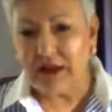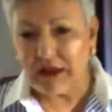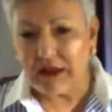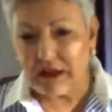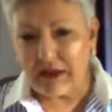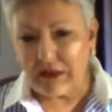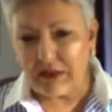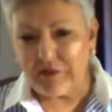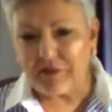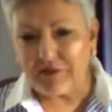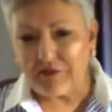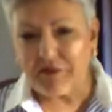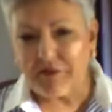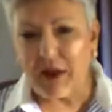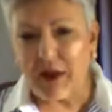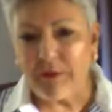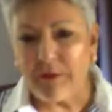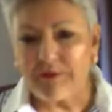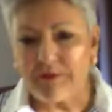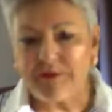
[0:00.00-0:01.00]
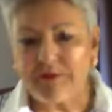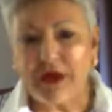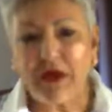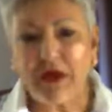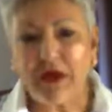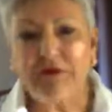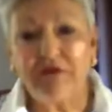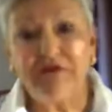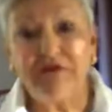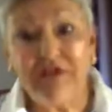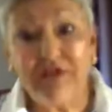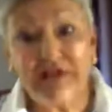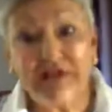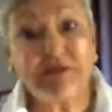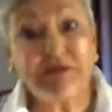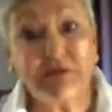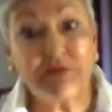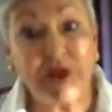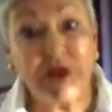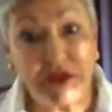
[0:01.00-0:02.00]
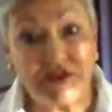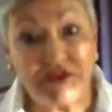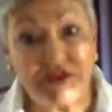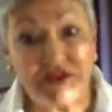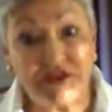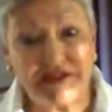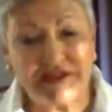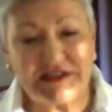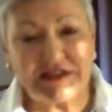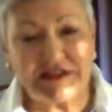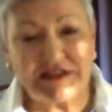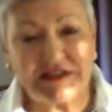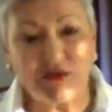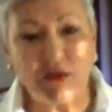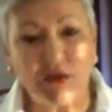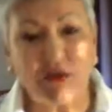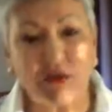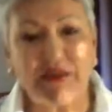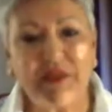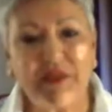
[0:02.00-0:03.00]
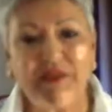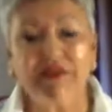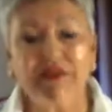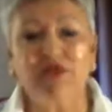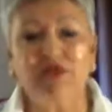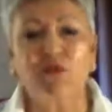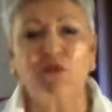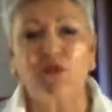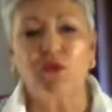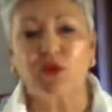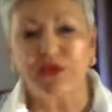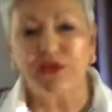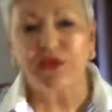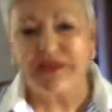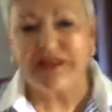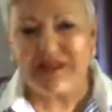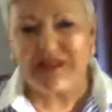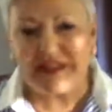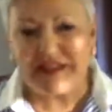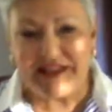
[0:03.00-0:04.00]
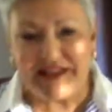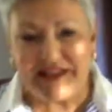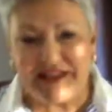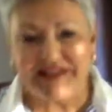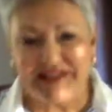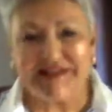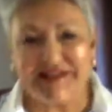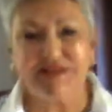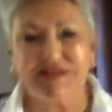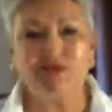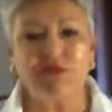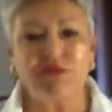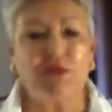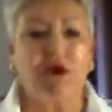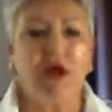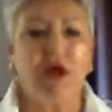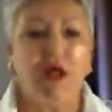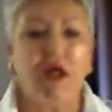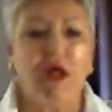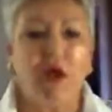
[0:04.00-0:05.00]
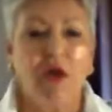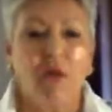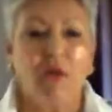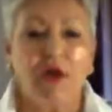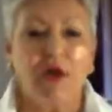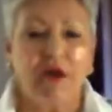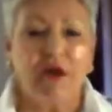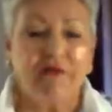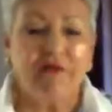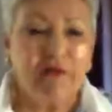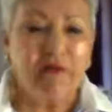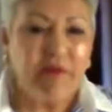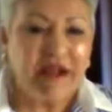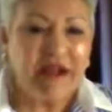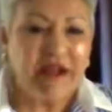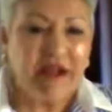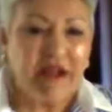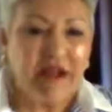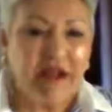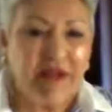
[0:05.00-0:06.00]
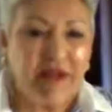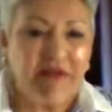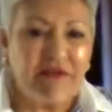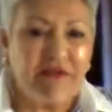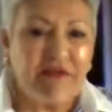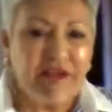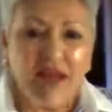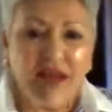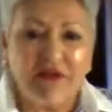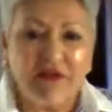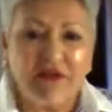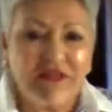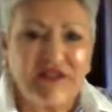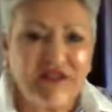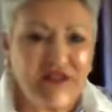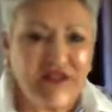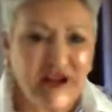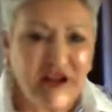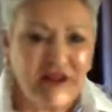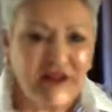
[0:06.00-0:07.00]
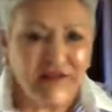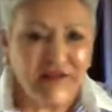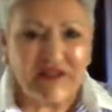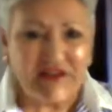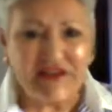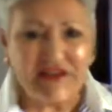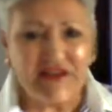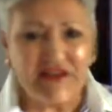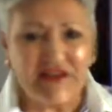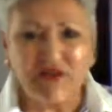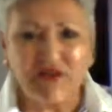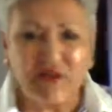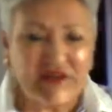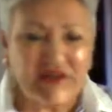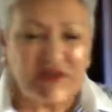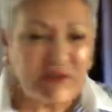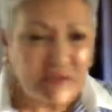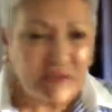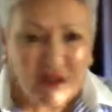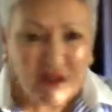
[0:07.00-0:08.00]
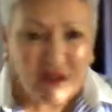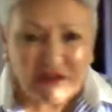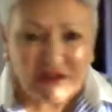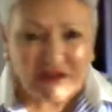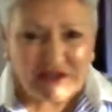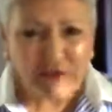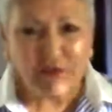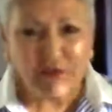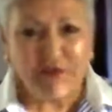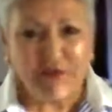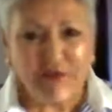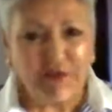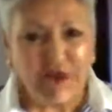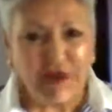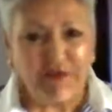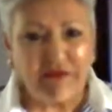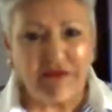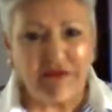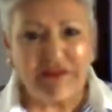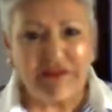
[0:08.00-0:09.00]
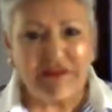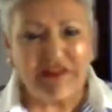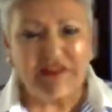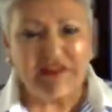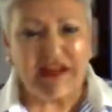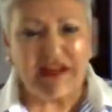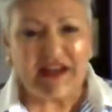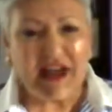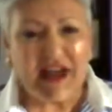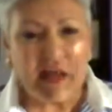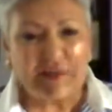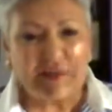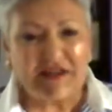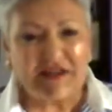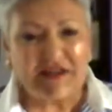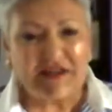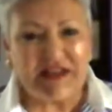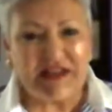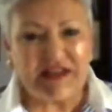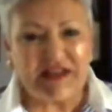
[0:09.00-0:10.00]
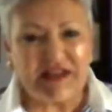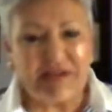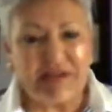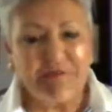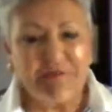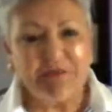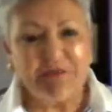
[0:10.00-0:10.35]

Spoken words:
from victim consciousness, where we think the world is against us, where everything outside of us is responsible for everything that happens to us,